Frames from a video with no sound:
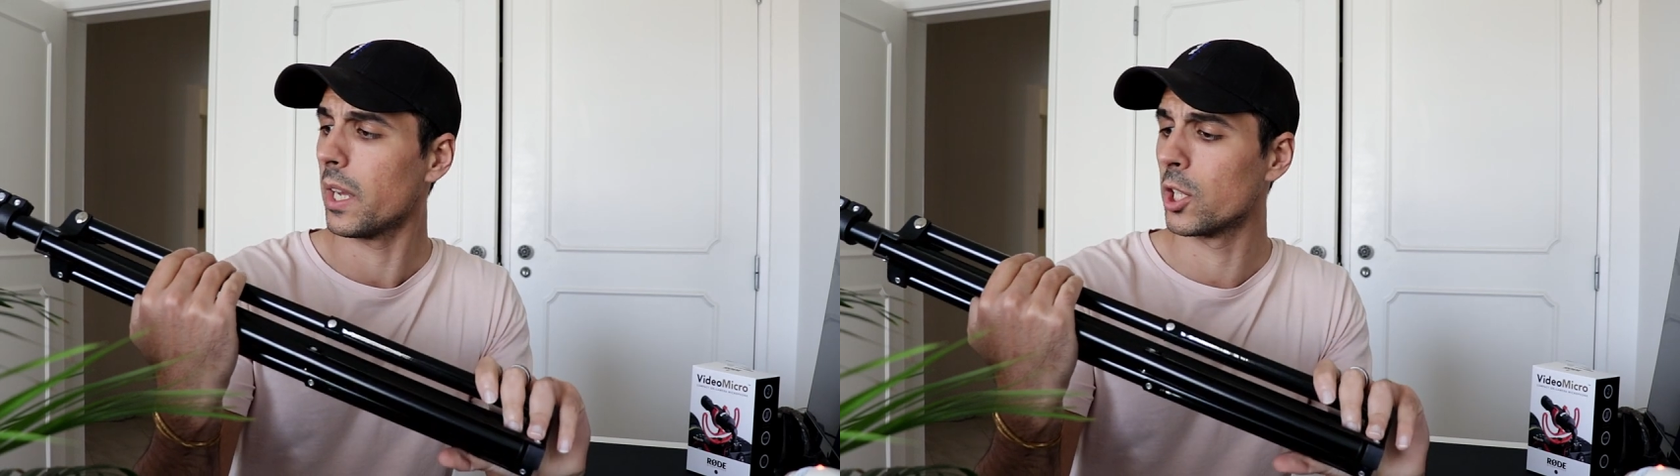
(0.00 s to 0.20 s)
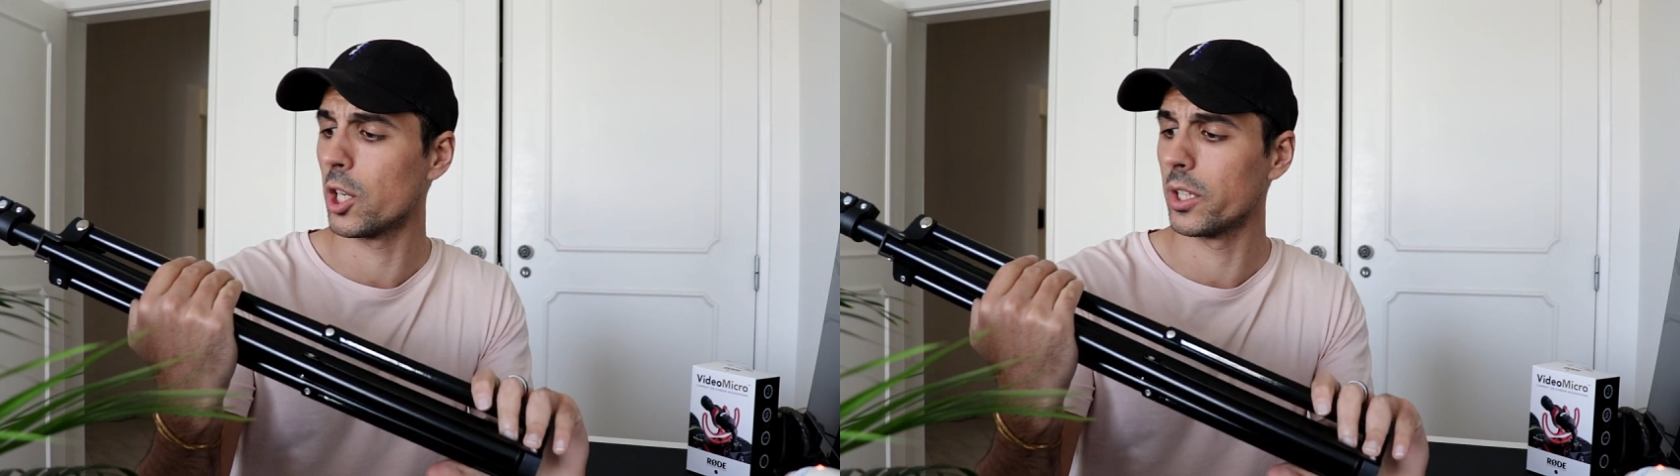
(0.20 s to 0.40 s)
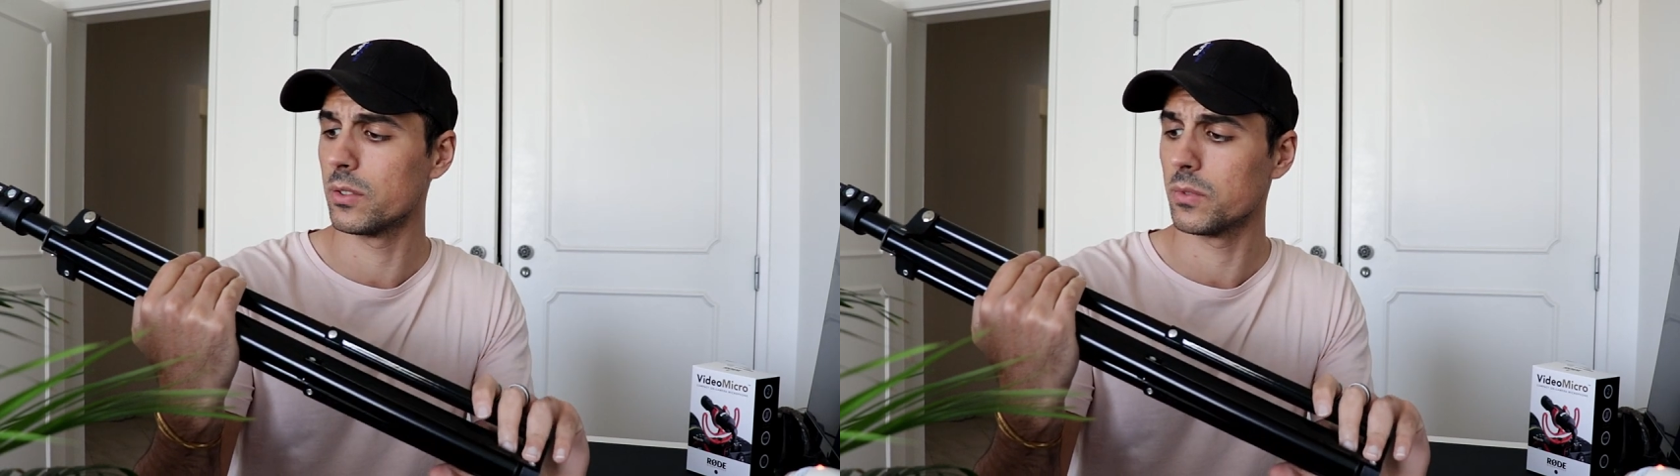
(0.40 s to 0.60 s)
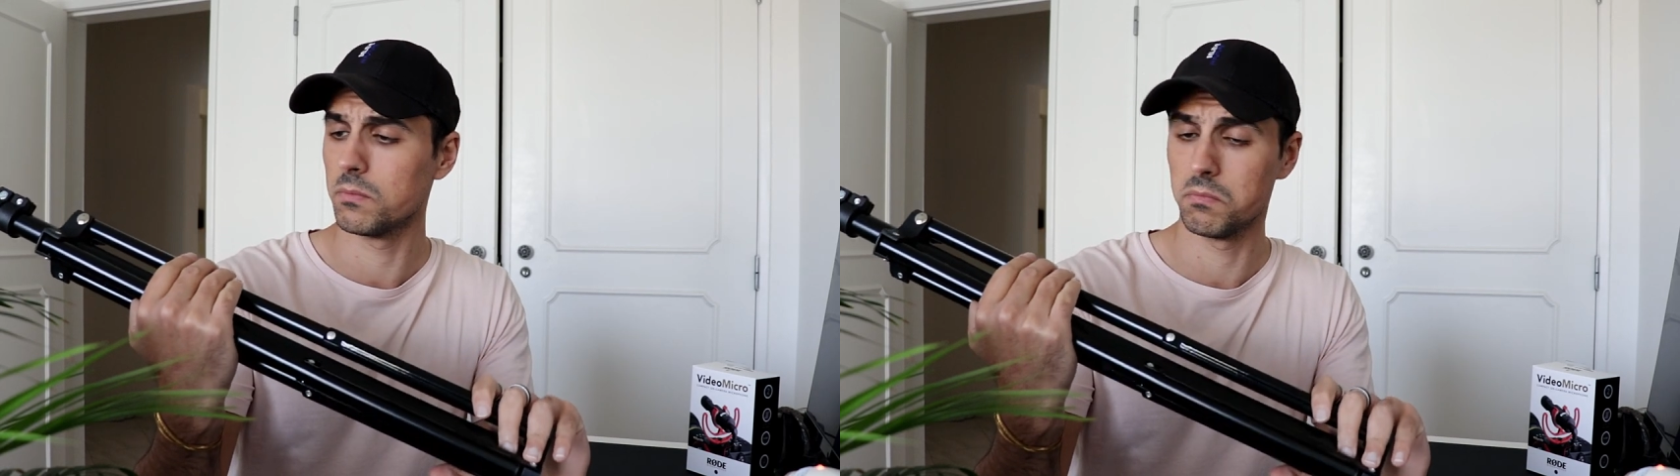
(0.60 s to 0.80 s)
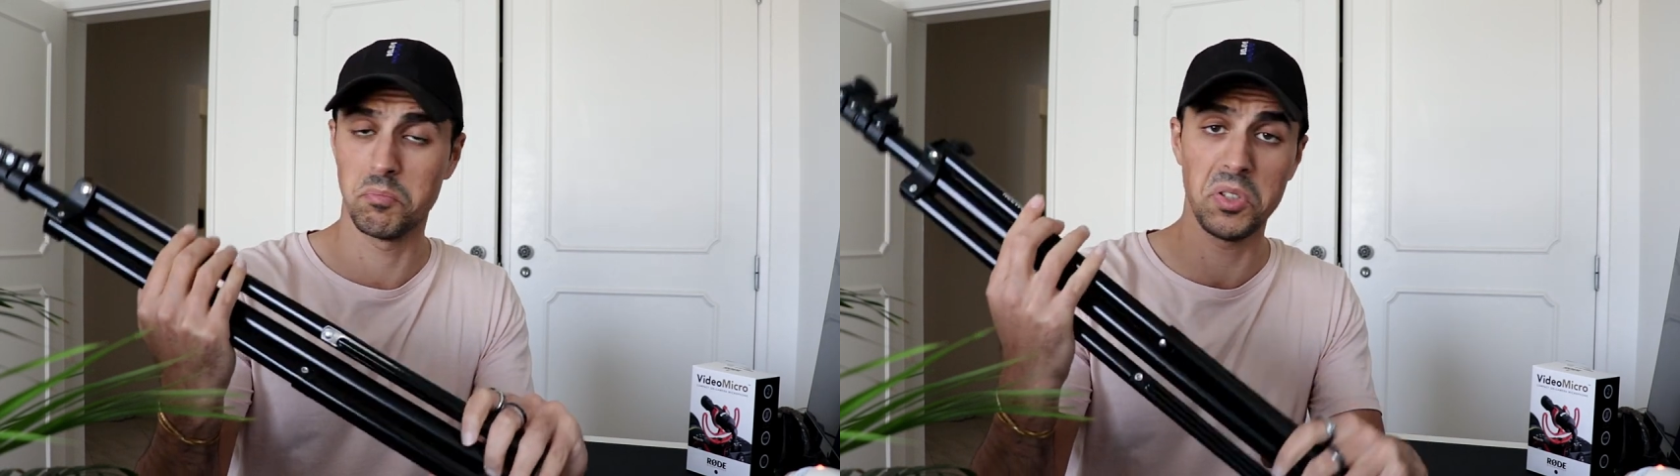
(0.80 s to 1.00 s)
I got it
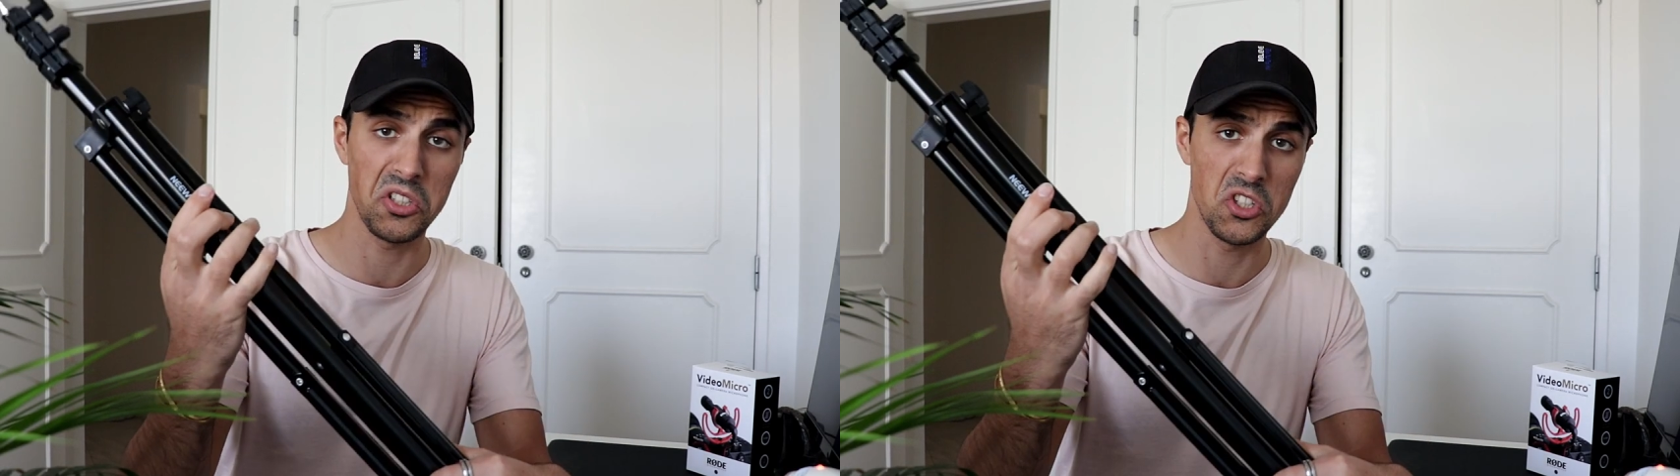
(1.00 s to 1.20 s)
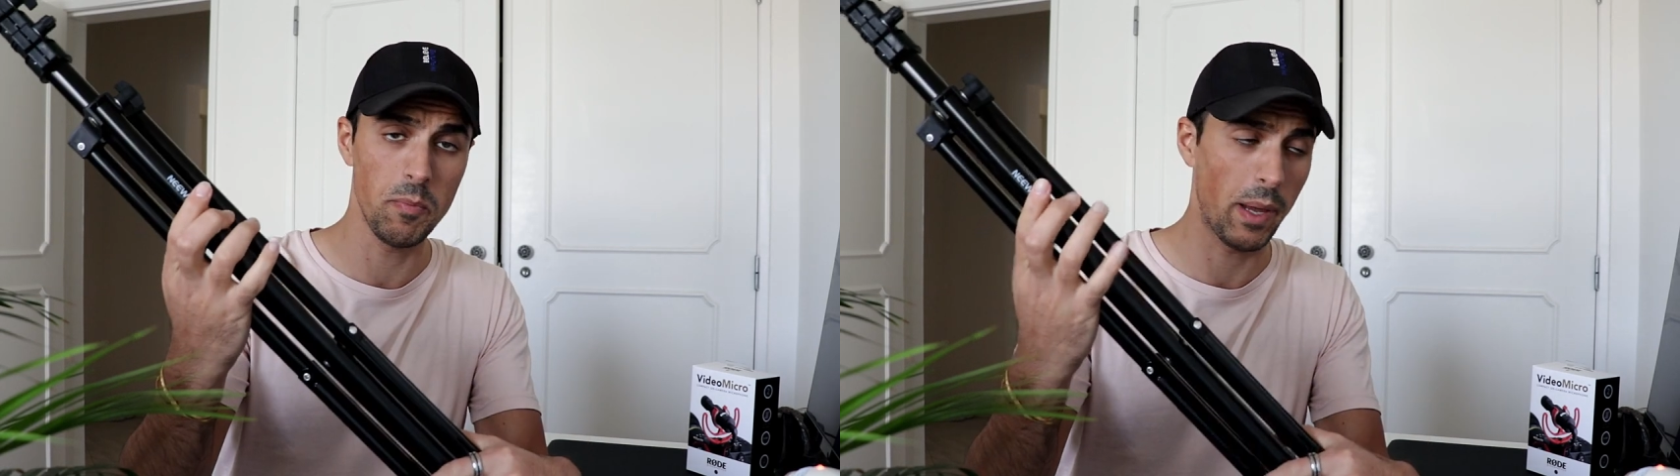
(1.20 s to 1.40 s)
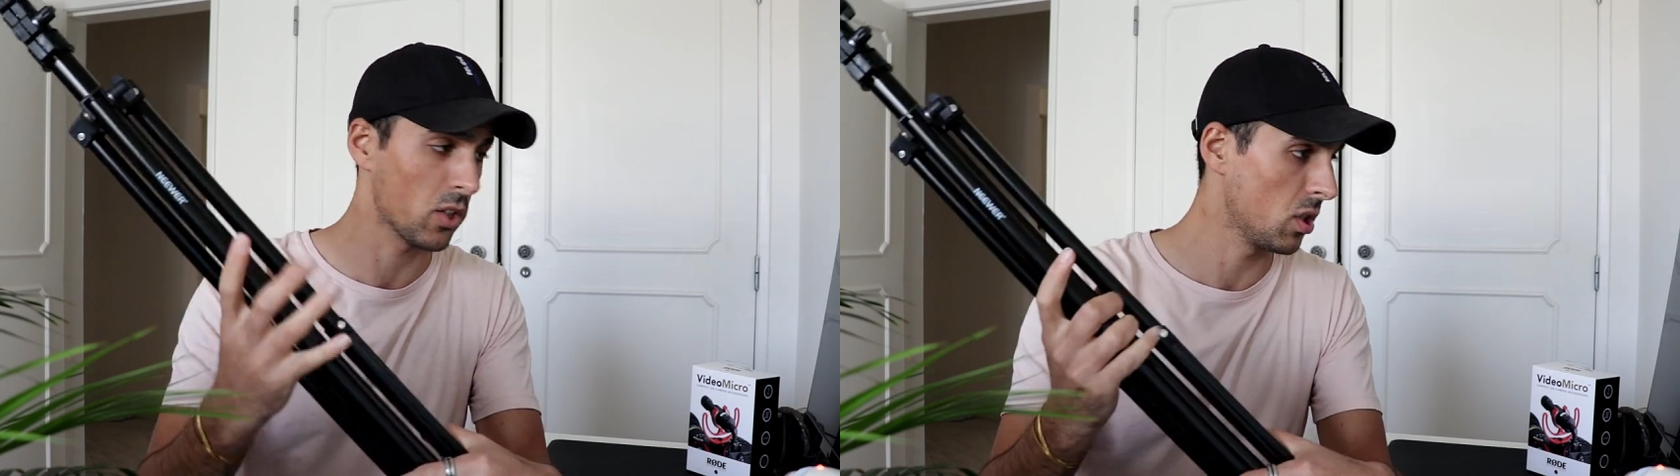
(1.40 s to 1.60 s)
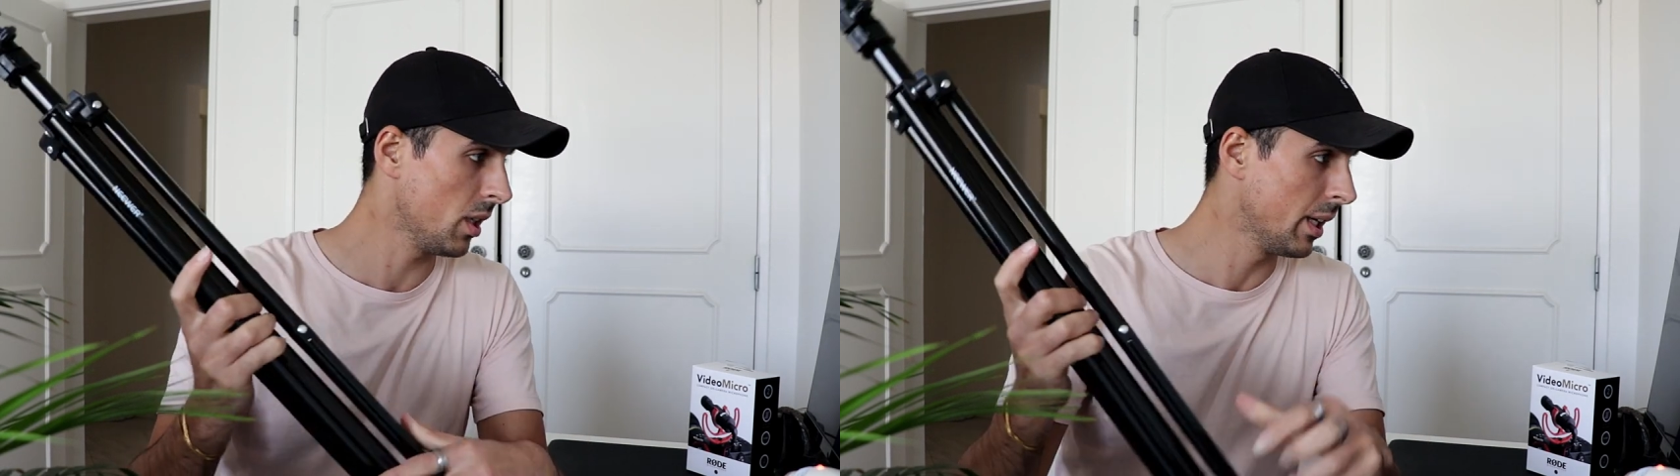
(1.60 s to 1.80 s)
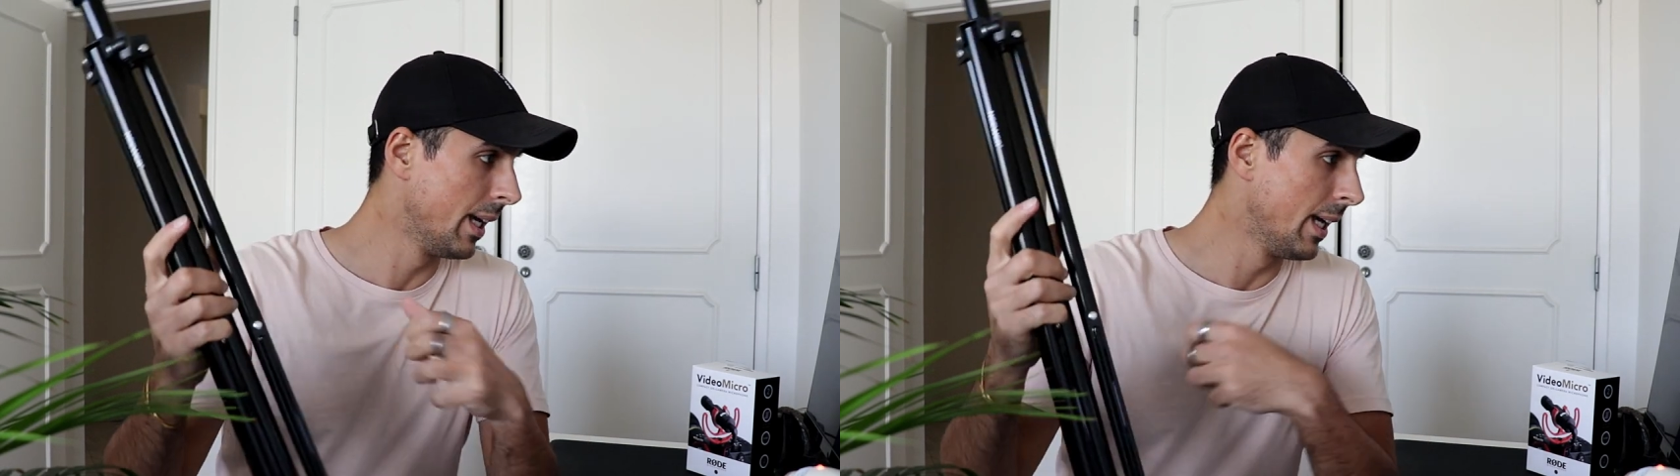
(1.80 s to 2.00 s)
pretty cheap,
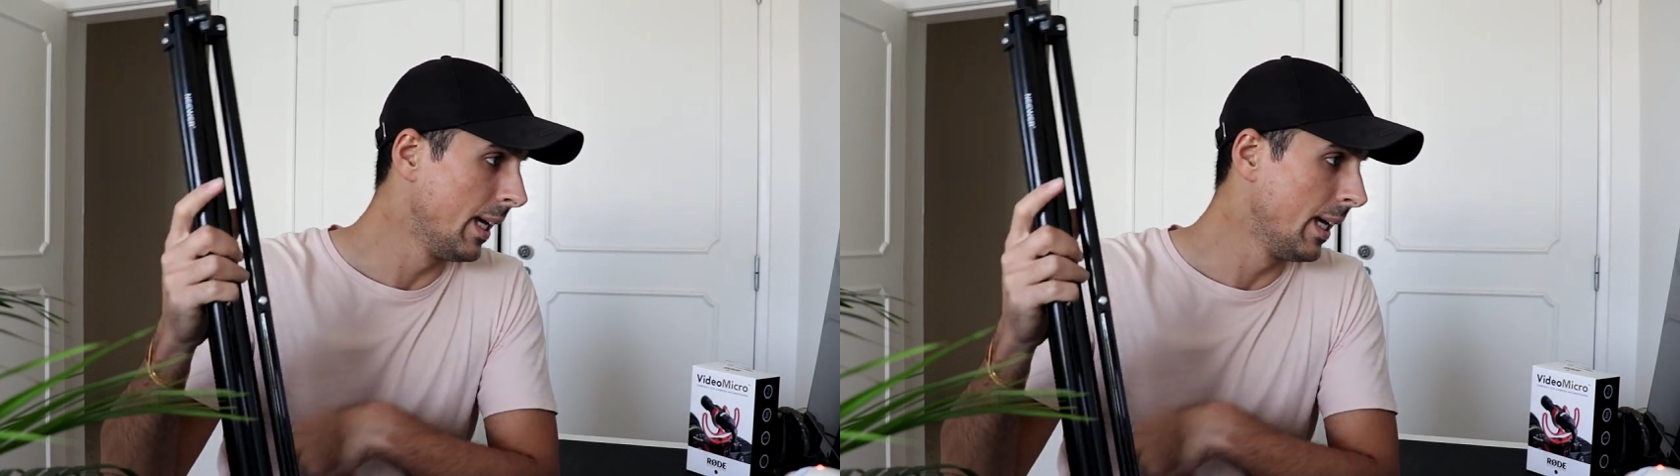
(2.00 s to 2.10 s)
actually.